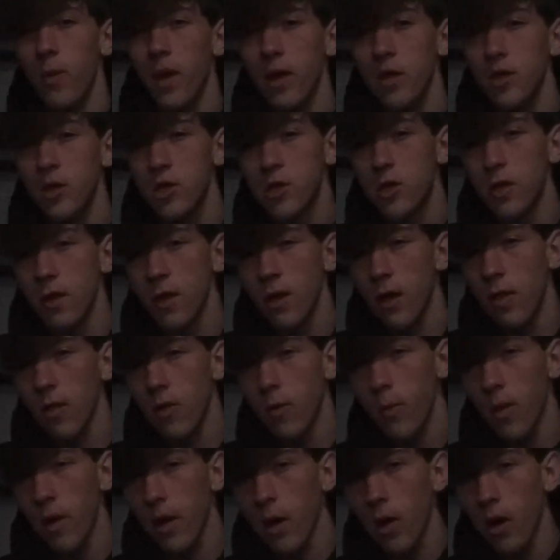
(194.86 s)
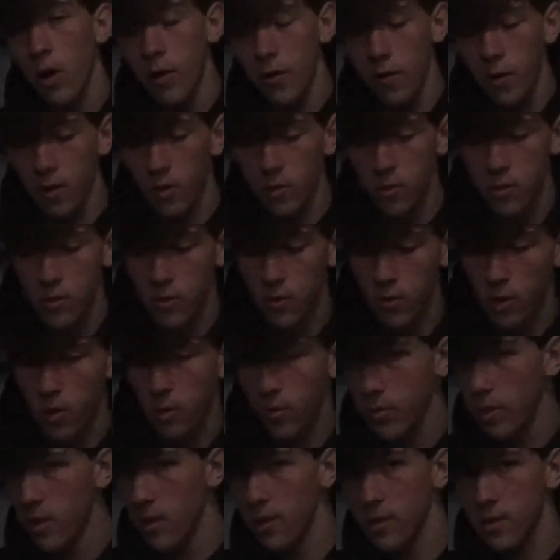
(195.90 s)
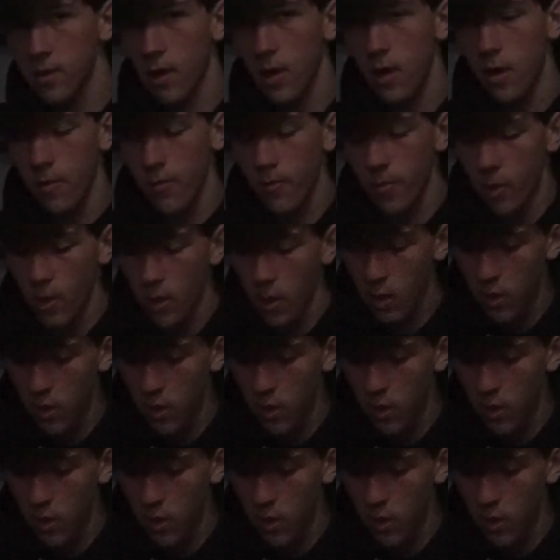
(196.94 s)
matched to the color of my car though, so it'll all be the same.